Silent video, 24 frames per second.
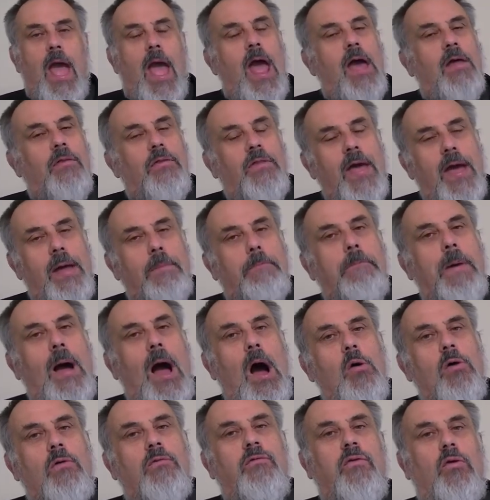And that
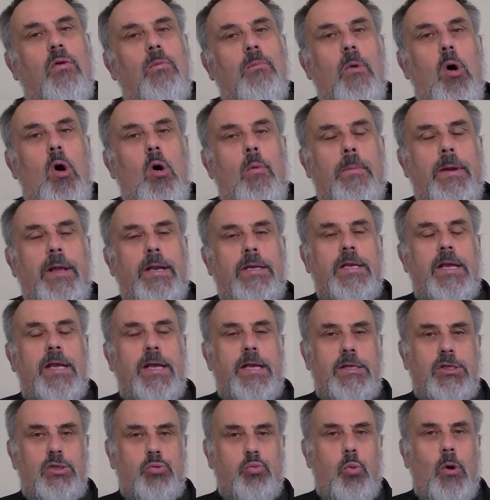powerful moment
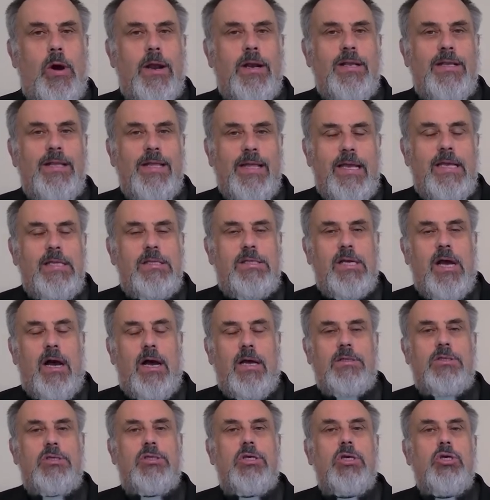is what leads
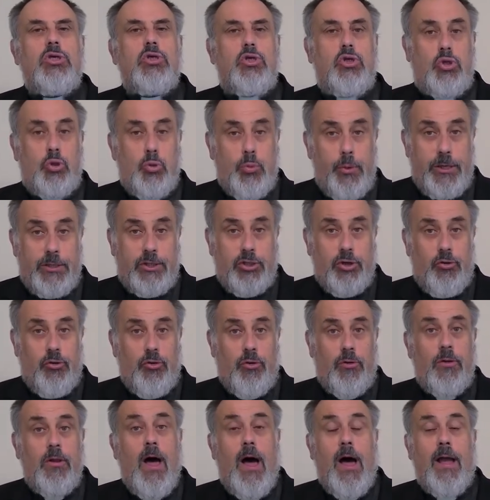us to
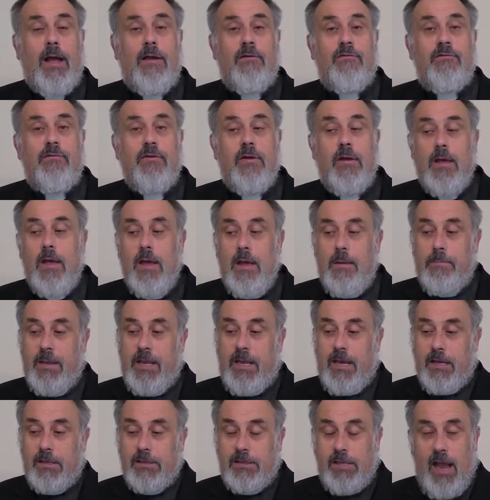eternal life,
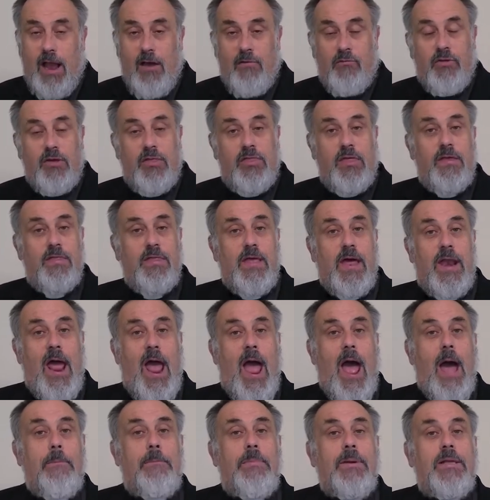because everything that
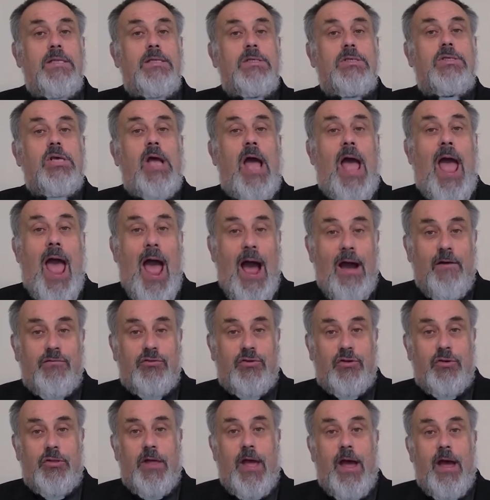happens
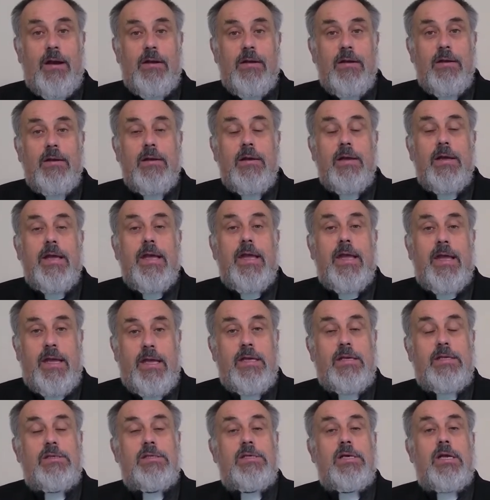after that
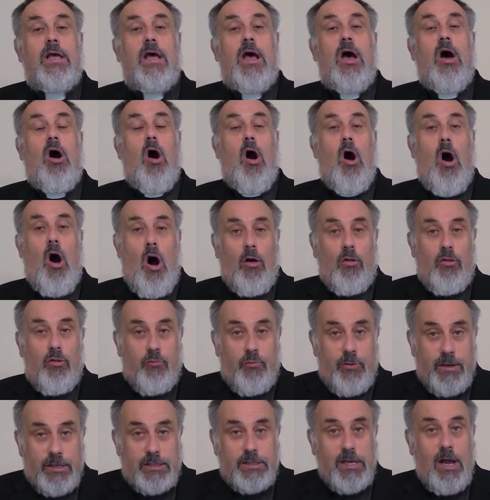is the
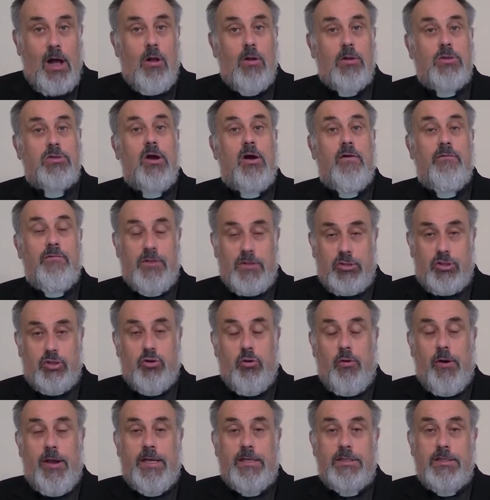result of the
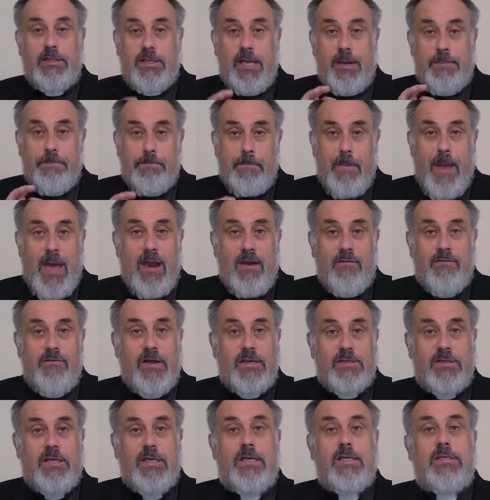choice that
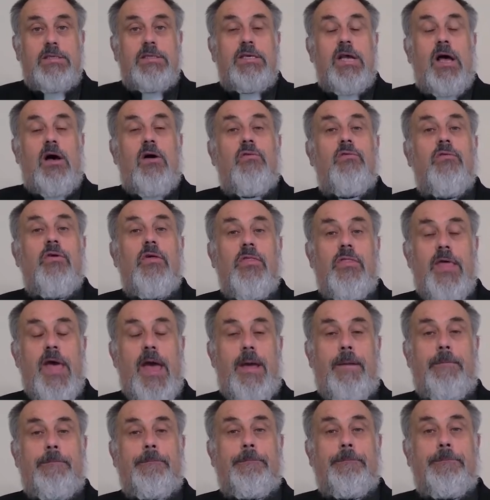manifested itself
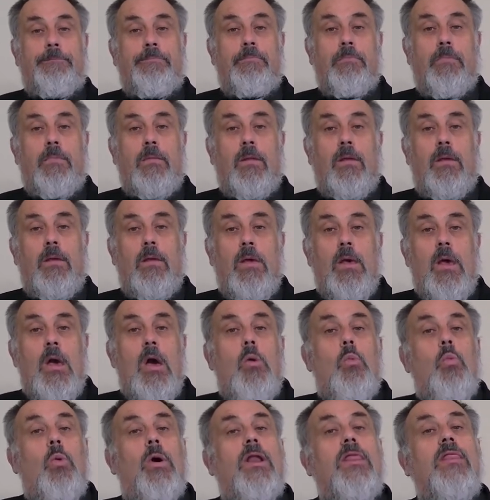then.
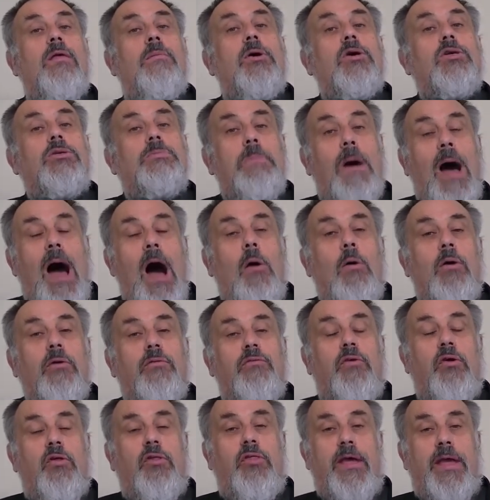One of the most
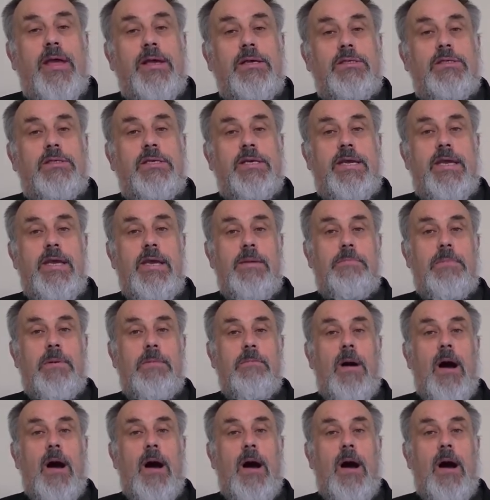powerful things to keep in